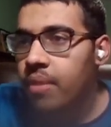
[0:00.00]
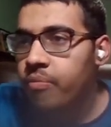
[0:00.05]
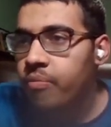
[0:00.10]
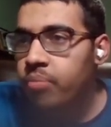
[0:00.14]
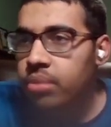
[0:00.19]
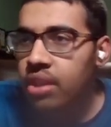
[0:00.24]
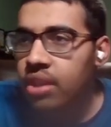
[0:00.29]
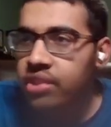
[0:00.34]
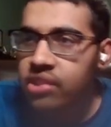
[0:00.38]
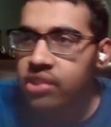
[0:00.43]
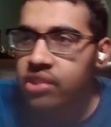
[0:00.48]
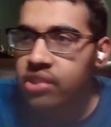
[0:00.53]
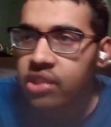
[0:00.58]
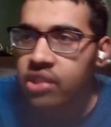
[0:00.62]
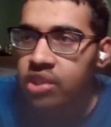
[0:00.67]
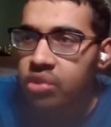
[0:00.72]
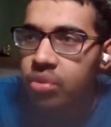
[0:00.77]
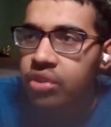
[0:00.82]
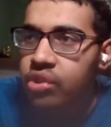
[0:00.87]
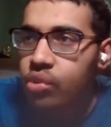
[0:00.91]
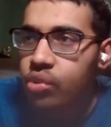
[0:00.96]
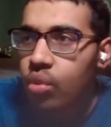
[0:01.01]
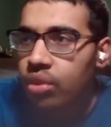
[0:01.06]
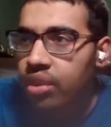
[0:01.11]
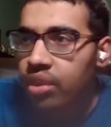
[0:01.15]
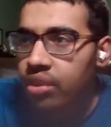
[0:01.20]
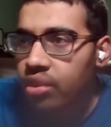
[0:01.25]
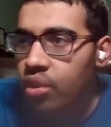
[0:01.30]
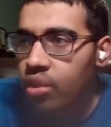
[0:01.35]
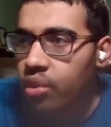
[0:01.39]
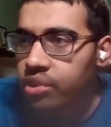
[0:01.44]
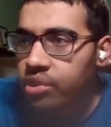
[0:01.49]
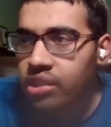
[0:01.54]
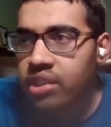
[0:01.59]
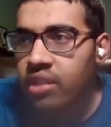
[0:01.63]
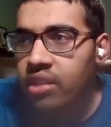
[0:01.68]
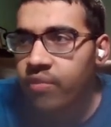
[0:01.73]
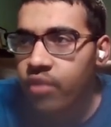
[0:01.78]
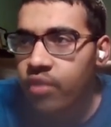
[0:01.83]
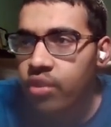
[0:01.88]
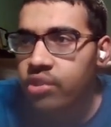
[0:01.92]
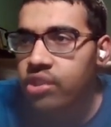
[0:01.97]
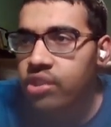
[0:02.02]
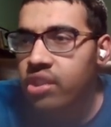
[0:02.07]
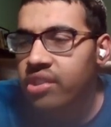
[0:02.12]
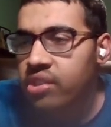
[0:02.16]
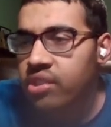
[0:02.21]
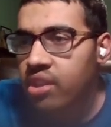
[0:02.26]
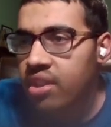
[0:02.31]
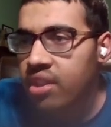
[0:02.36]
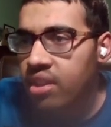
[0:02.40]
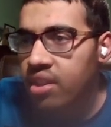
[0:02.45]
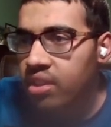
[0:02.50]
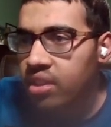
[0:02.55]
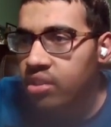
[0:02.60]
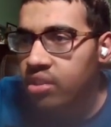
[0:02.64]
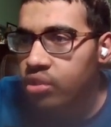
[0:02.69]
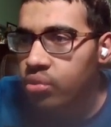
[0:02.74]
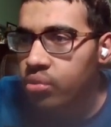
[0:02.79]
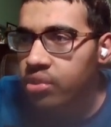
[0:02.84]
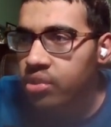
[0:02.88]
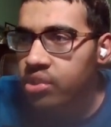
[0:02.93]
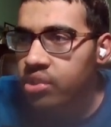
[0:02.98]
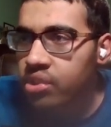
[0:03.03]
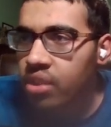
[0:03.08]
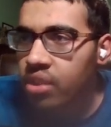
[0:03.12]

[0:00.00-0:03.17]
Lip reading: Pleasant doesn't really score a lot of goals. So I think Fiorentina is going to get it to this